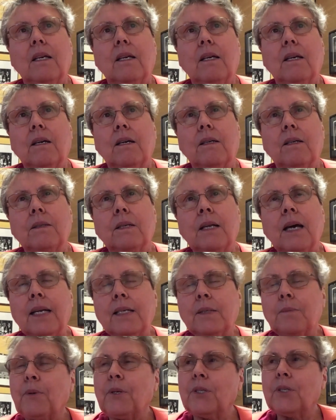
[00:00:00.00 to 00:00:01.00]

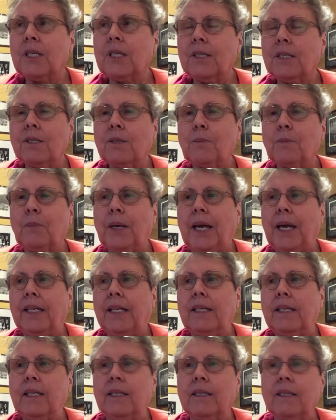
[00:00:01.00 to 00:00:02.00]
not
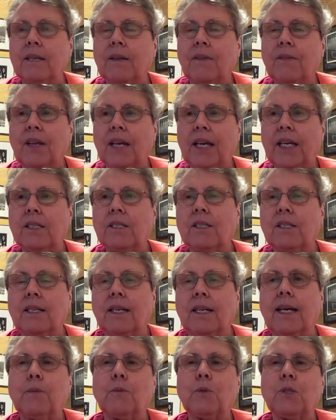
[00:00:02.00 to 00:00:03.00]
participate in the things that
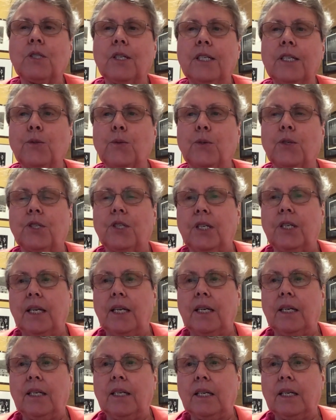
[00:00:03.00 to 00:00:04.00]
I was interested
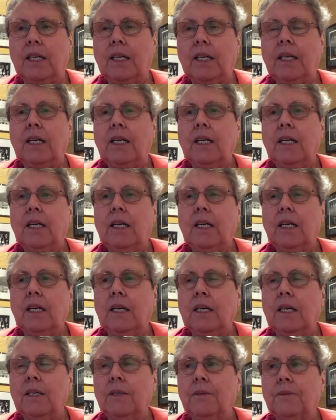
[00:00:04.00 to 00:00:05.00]
in.
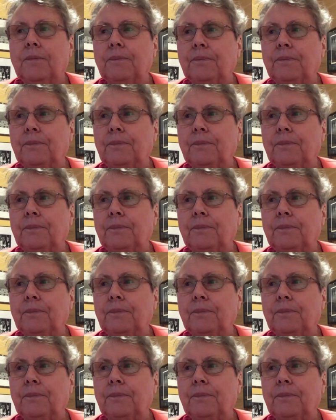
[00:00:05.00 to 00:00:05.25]
I